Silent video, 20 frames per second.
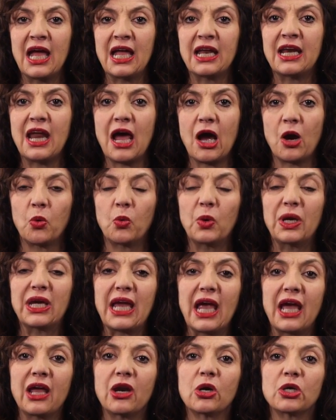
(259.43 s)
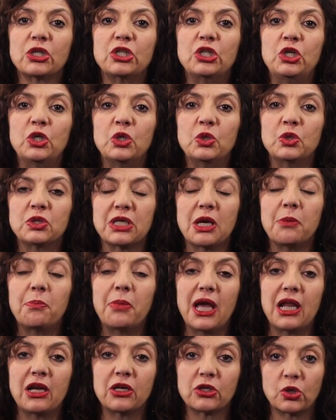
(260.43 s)
Now, we cannot use
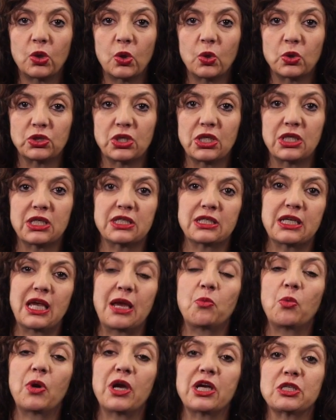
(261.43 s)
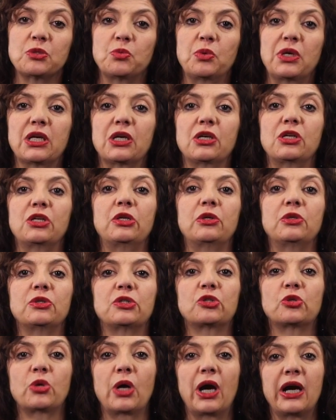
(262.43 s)
appellate courts in the same way as we can use
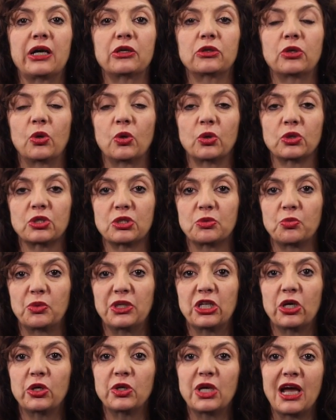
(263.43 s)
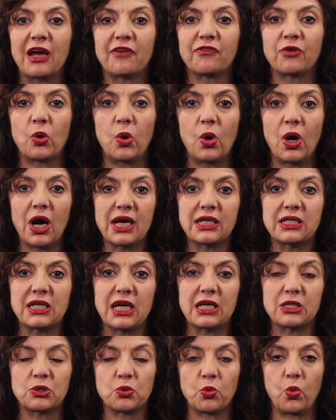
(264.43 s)
trial courts. We don't have quite
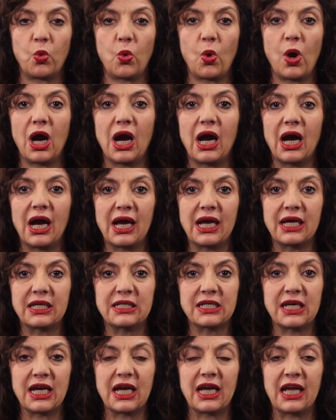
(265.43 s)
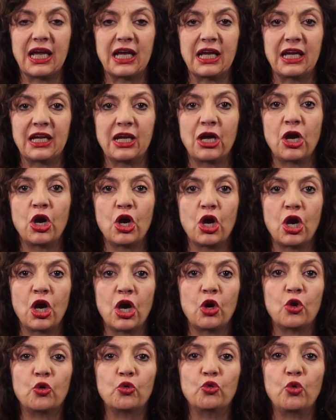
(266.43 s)
as wide a
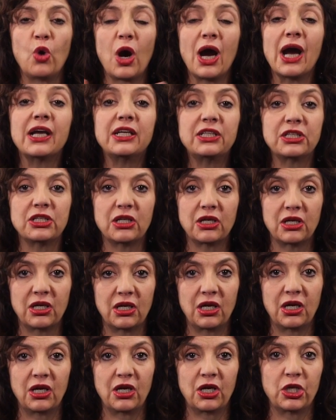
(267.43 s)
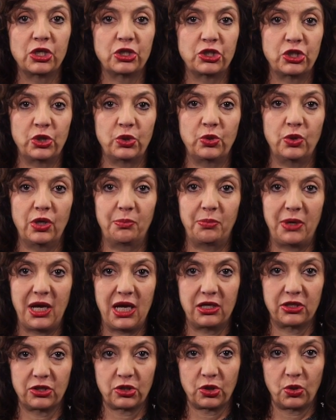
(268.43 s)
right to
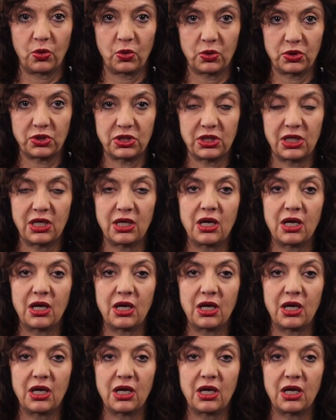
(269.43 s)
appellate courts.